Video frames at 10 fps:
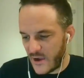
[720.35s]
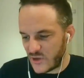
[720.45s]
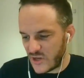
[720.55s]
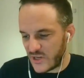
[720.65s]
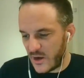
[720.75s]

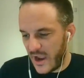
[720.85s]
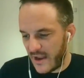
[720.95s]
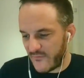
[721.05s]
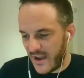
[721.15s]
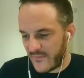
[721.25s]
J.J.
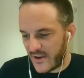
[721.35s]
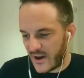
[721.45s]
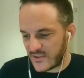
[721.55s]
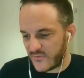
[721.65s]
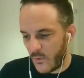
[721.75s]
had 5
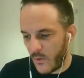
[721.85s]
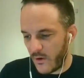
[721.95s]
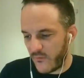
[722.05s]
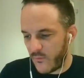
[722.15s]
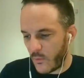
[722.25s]
carries
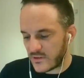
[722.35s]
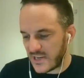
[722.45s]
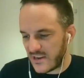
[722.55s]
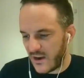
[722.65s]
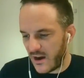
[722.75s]
for
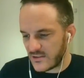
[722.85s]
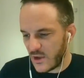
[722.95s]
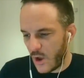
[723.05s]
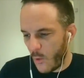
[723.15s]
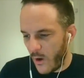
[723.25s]
14 yards.
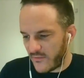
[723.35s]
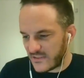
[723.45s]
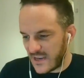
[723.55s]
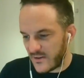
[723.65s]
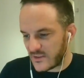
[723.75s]
Wide
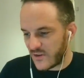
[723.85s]
receivers,